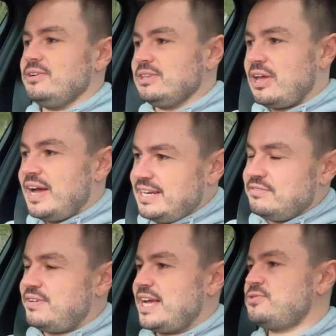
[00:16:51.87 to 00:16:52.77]
lightning
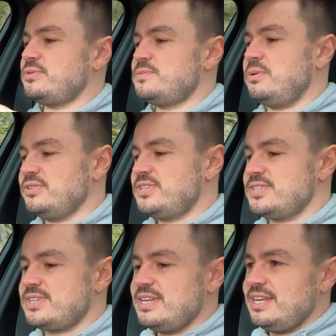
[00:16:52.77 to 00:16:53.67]
fast
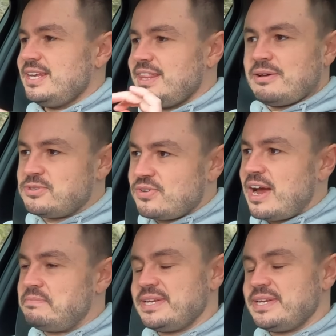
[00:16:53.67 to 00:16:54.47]
responses, that was great.